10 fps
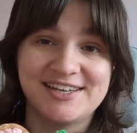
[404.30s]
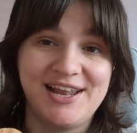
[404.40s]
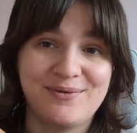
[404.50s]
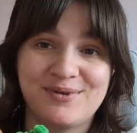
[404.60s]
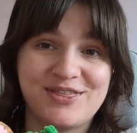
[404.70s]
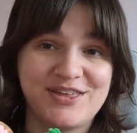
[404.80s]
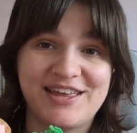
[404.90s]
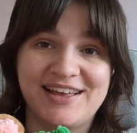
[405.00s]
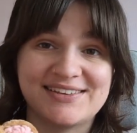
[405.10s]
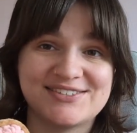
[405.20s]
and
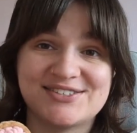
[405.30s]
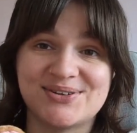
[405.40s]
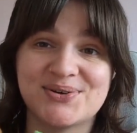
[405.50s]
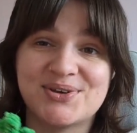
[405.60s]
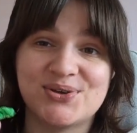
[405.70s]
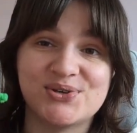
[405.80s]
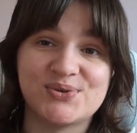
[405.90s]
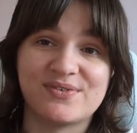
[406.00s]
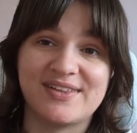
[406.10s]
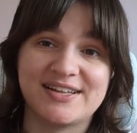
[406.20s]
everything, it's so
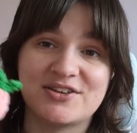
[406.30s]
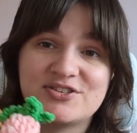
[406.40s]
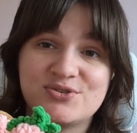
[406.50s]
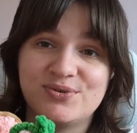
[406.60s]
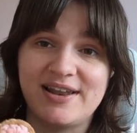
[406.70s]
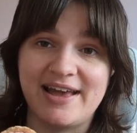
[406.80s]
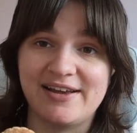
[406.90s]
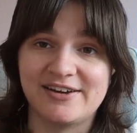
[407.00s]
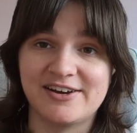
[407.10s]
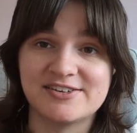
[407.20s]
cute with like the 2
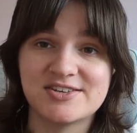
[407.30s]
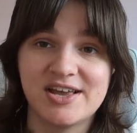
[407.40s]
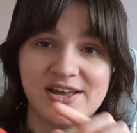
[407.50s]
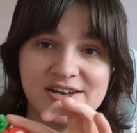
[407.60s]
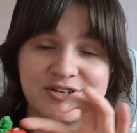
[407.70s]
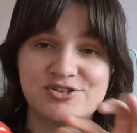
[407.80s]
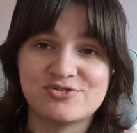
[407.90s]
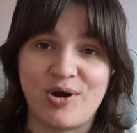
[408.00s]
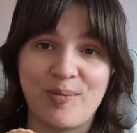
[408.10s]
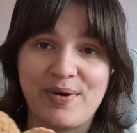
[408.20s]
layers, the
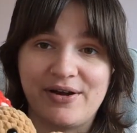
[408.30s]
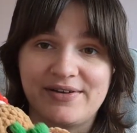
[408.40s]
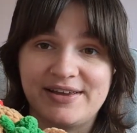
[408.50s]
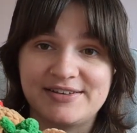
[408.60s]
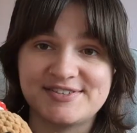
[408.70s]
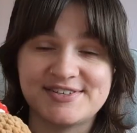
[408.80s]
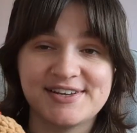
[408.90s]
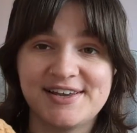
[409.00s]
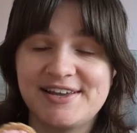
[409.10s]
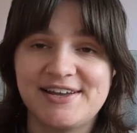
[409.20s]

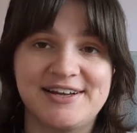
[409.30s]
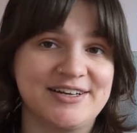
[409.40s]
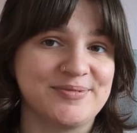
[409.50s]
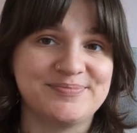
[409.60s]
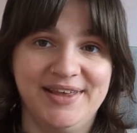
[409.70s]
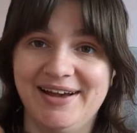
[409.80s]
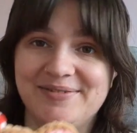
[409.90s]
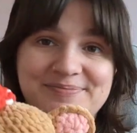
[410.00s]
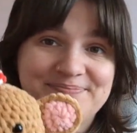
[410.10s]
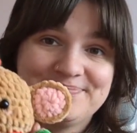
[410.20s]
strawberries.
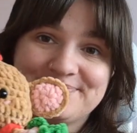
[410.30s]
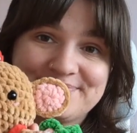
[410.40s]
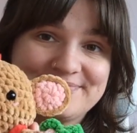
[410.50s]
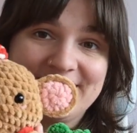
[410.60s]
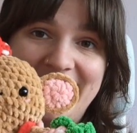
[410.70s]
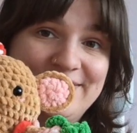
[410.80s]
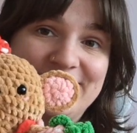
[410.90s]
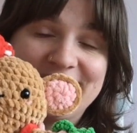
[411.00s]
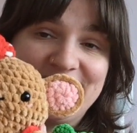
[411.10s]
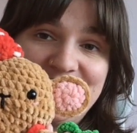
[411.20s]
Yeah, I've
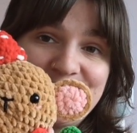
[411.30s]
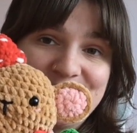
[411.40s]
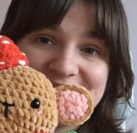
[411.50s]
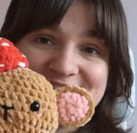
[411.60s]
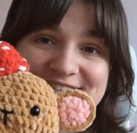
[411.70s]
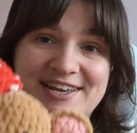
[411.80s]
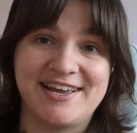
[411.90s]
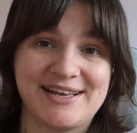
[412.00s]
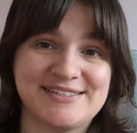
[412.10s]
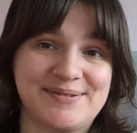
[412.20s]
got nothing more to
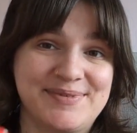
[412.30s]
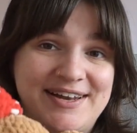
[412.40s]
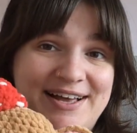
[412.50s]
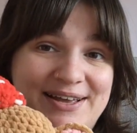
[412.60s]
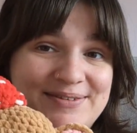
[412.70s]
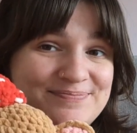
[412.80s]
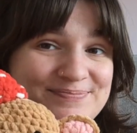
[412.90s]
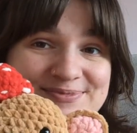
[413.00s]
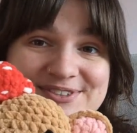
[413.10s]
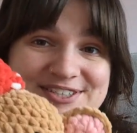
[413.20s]
say except that I
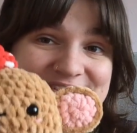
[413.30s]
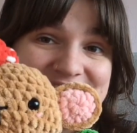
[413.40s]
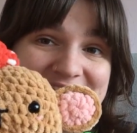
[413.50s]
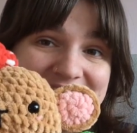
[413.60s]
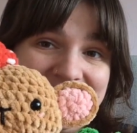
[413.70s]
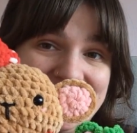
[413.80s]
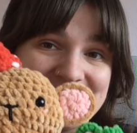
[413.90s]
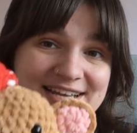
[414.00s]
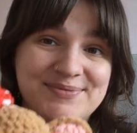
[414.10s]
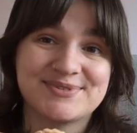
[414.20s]
just think that
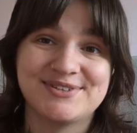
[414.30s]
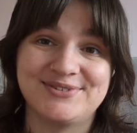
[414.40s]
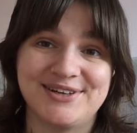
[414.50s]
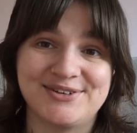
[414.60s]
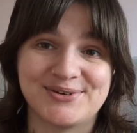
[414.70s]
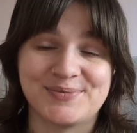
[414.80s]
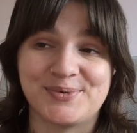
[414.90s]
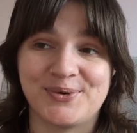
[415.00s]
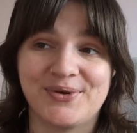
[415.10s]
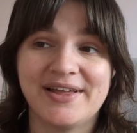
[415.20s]
it's absolutely
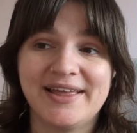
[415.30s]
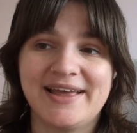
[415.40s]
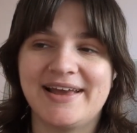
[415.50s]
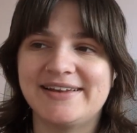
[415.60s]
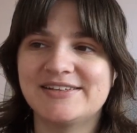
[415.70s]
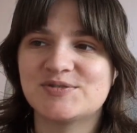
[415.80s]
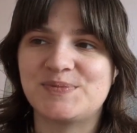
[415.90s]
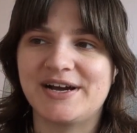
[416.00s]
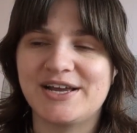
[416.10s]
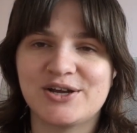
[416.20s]
adorable, and it's
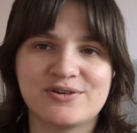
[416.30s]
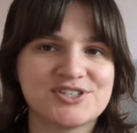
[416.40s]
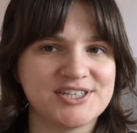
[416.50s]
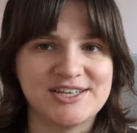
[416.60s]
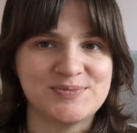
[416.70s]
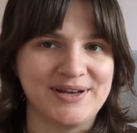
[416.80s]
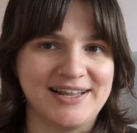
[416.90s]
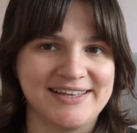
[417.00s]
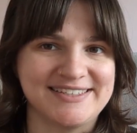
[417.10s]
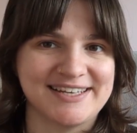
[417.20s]
by Crochets
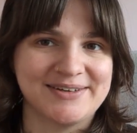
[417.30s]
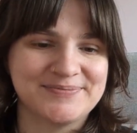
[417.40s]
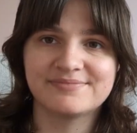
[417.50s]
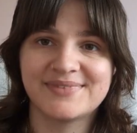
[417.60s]
by Liza.